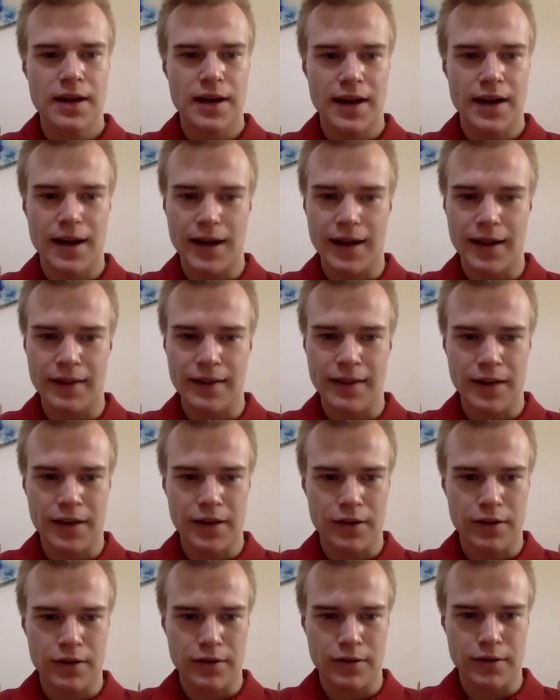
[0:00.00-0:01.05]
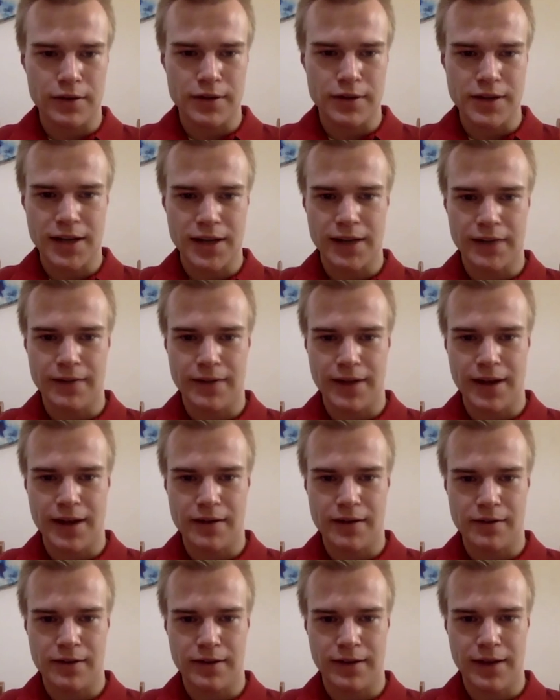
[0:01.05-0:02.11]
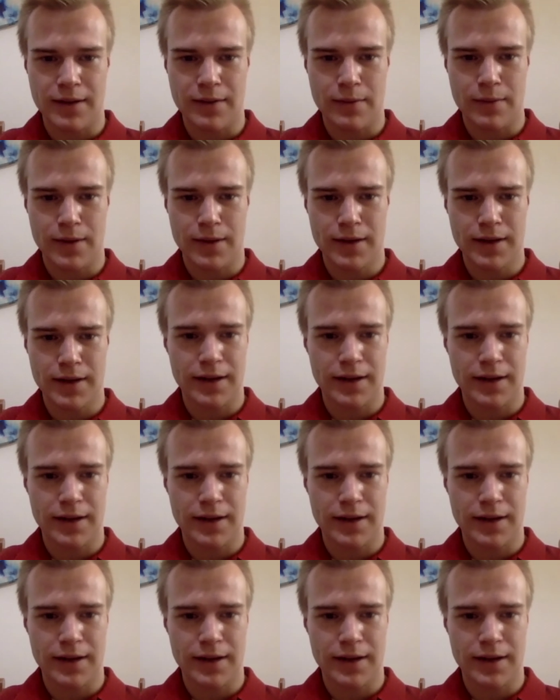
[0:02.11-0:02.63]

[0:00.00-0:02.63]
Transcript: And thank you, Charlie, for answering that one.